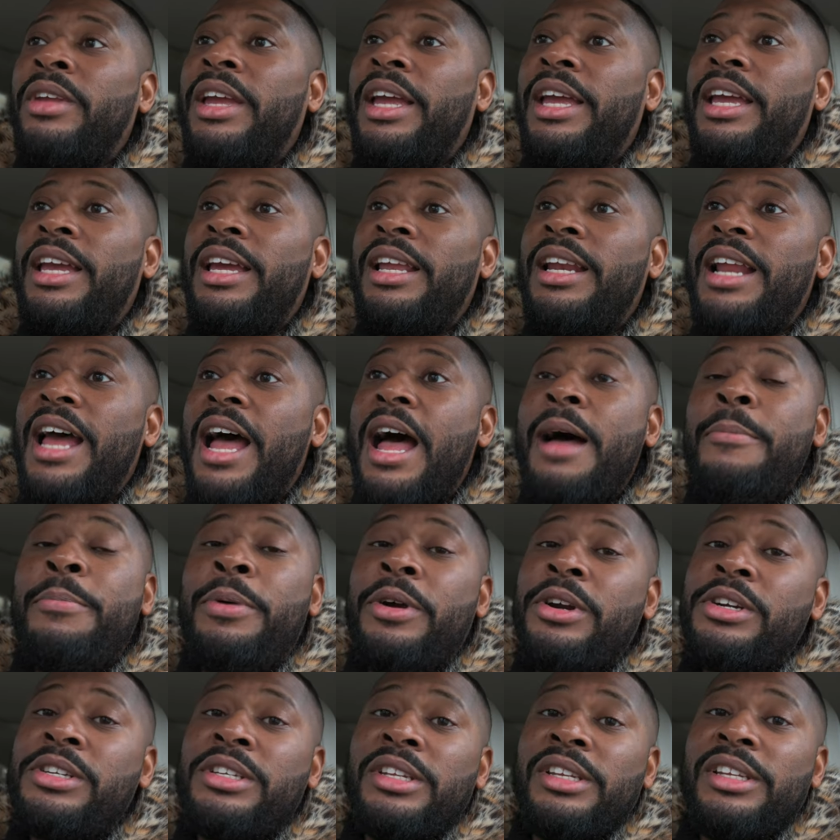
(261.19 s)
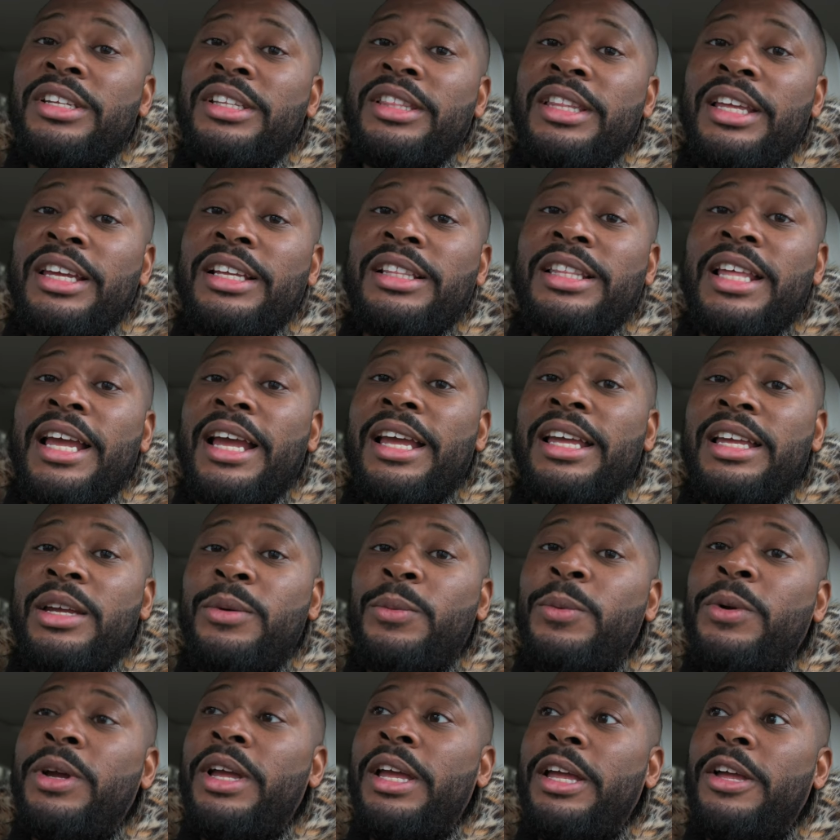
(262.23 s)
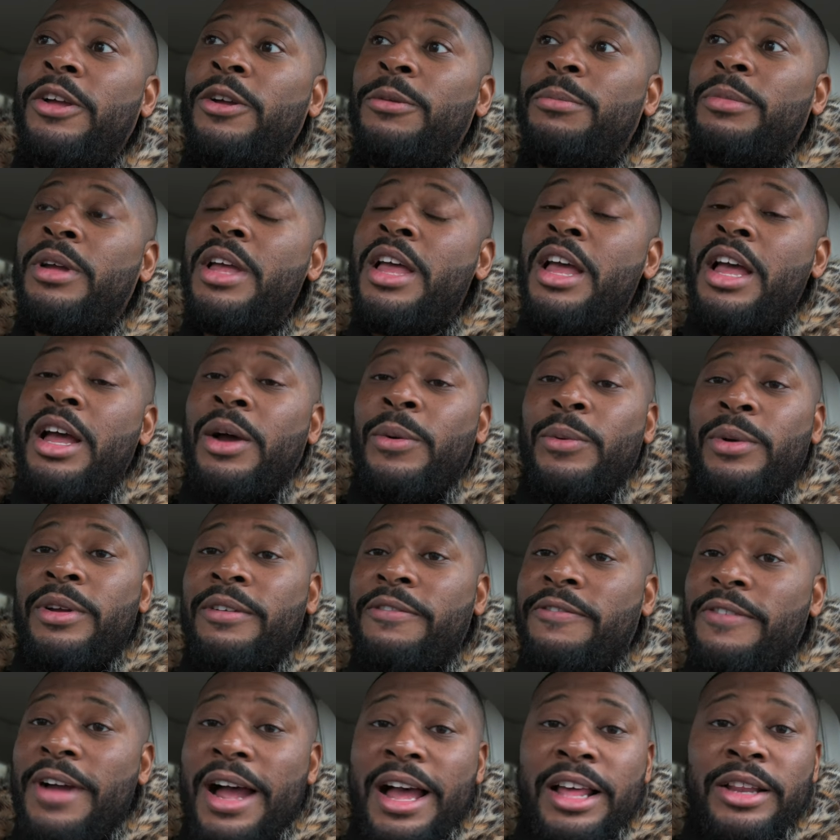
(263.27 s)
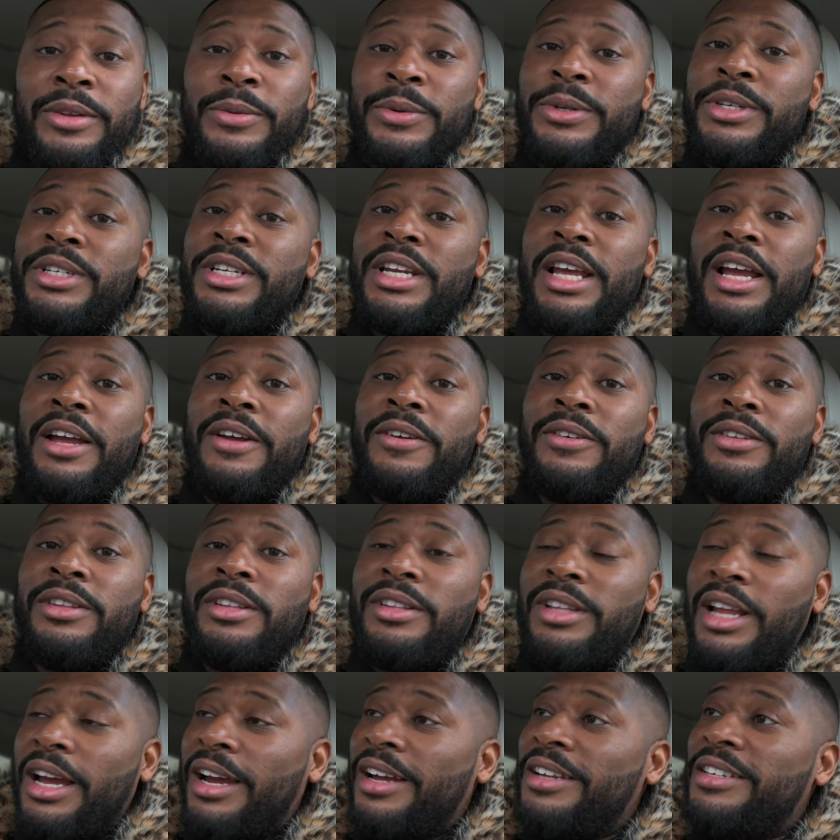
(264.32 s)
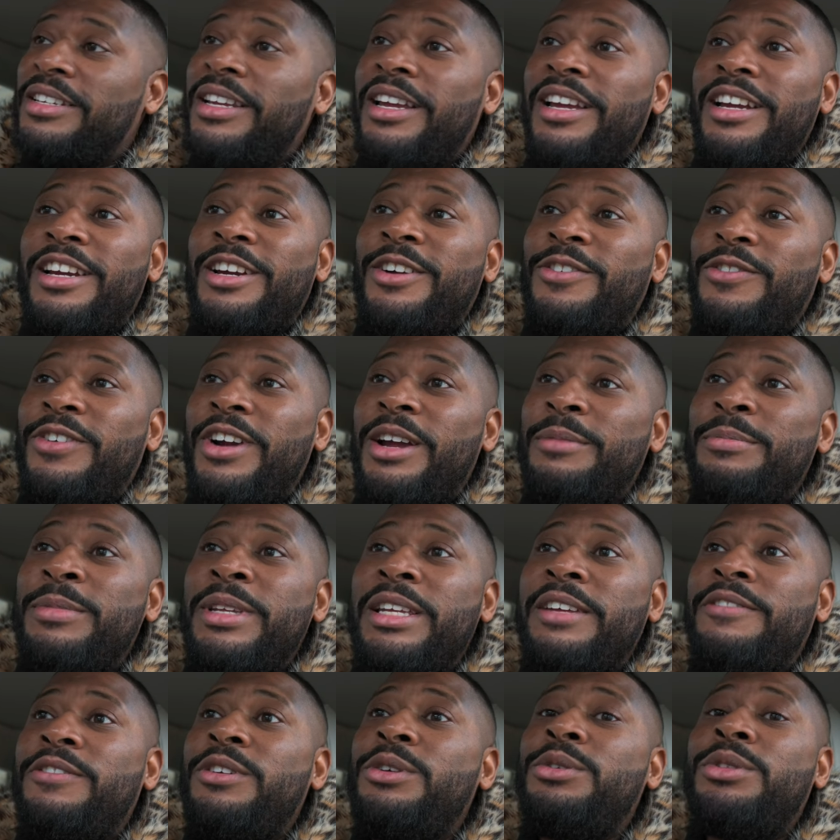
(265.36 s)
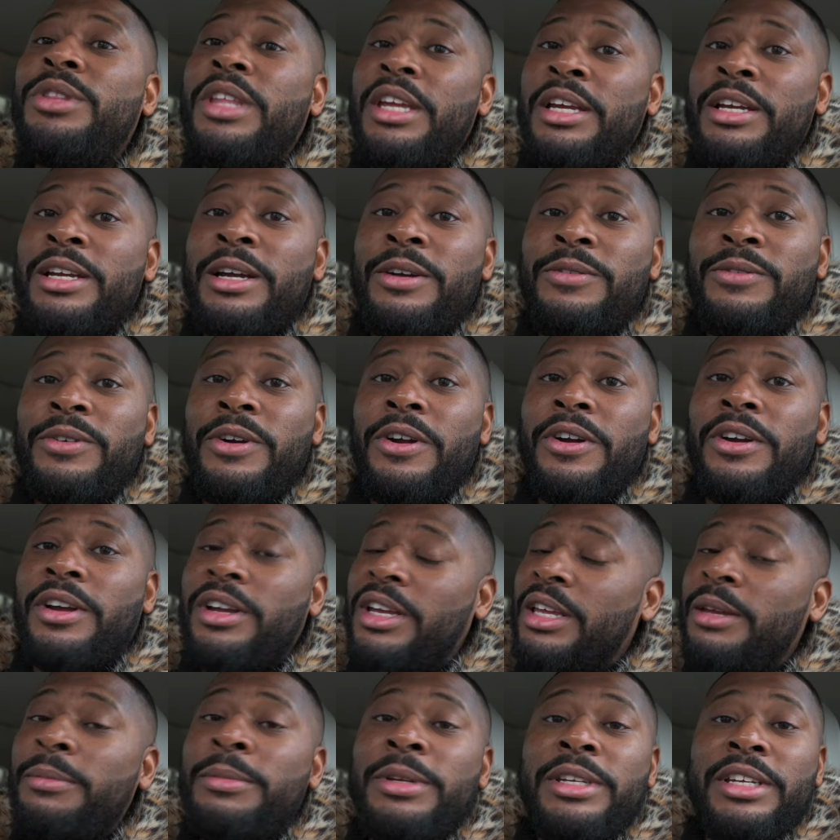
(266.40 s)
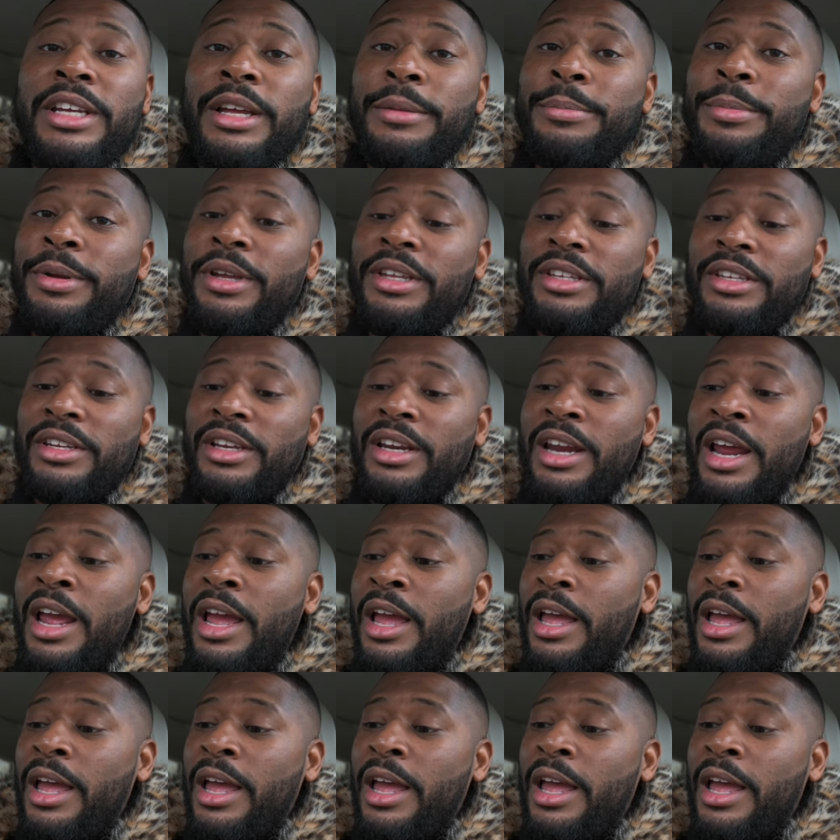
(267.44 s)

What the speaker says: And I personally think that it will help with followers. Now, like I said, correct me if you think I'm wrong and give me your opinion,